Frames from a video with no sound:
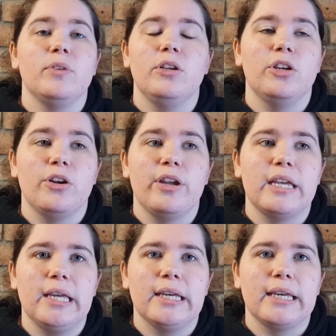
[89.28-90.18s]

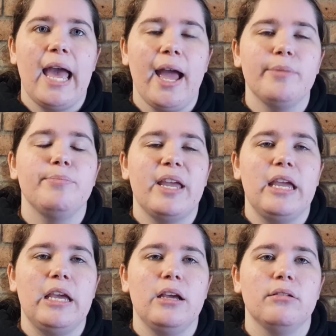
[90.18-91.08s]
It can
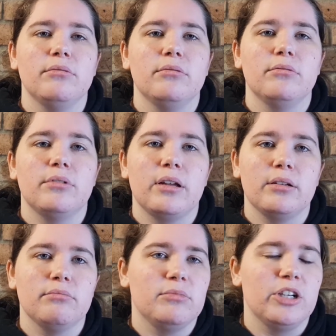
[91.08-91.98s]
be,
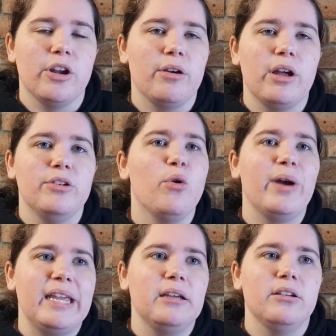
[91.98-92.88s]
you know,
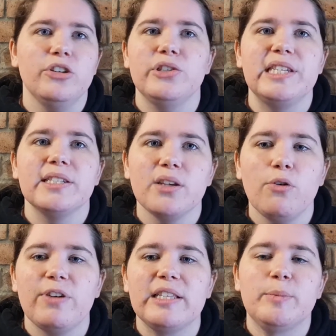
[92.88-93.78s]
annoying using
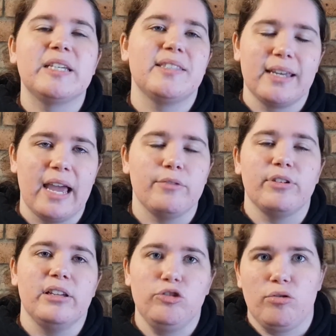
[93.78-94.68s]
sulfates because they can
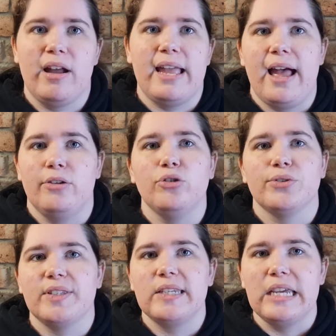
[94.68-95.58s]
really dry out your
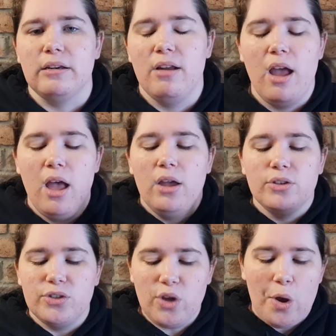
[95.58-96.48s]
skin.
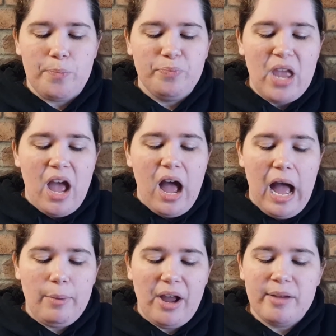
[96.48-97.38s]
So
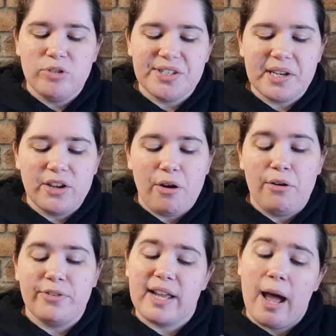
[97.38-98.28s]
I am just going to go
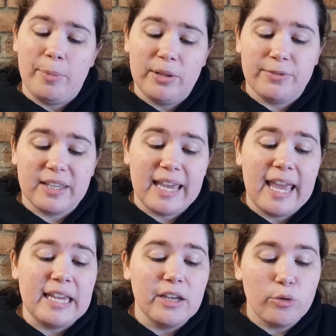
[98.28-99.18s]
over a couple of the
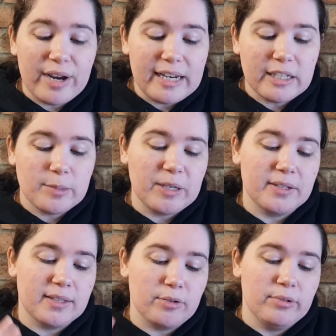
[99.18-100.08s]
key ingredients
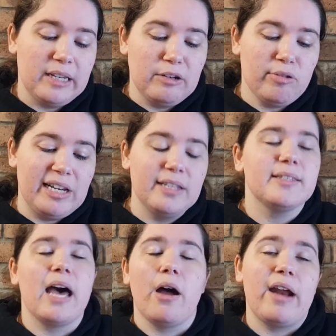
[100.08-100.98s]
because the
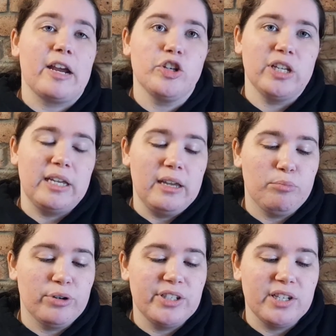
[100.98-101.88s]
ingredients are actually
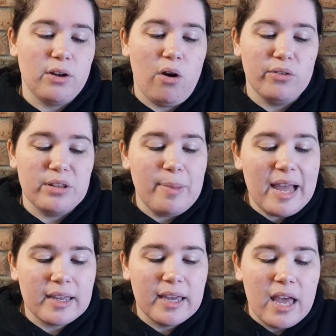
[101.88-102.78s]
printed on the
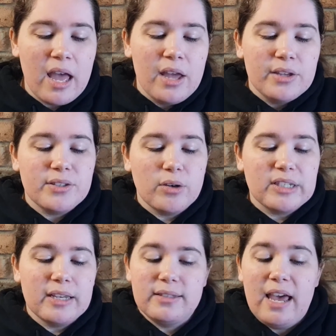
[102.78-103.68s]
back. So it
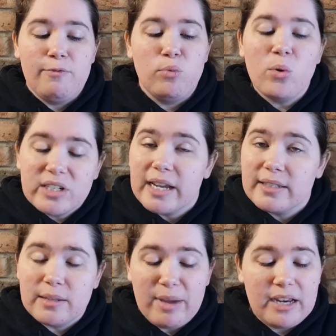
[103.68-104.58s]
does have water as
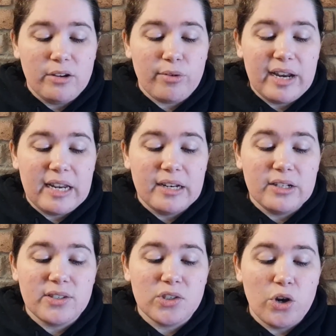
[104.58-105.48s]
the main
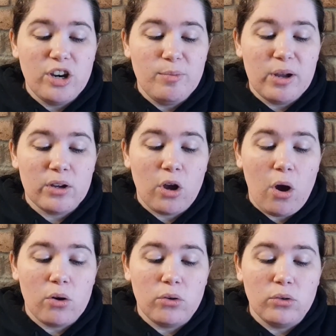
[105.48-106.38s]
ingredient, sodium
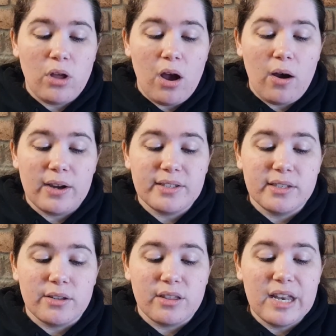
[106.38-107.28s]
cocal
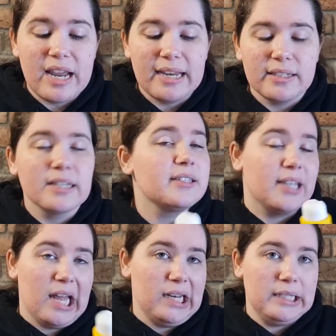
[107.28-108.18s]
isothionate, so
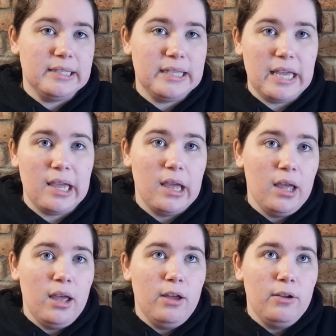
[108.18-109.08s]
that is the
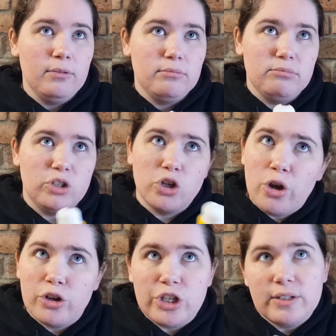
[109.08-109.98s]

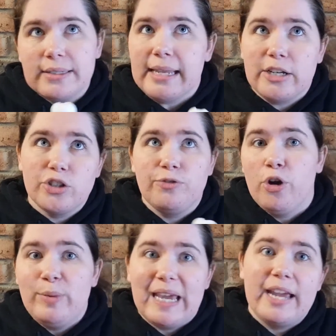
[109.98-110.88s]
detergent /
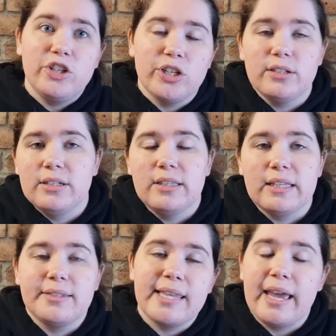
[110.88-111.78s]
foaming agent
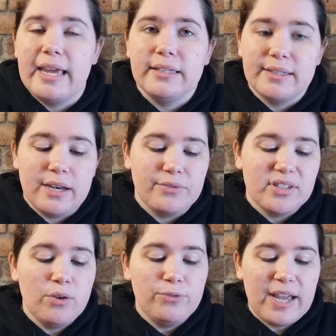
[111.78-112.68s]
that's there instead of
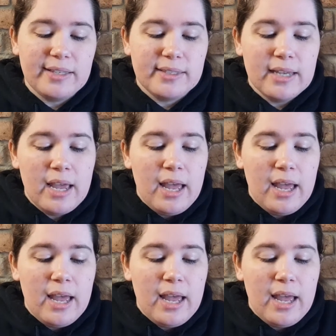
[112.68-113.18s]
sulfates.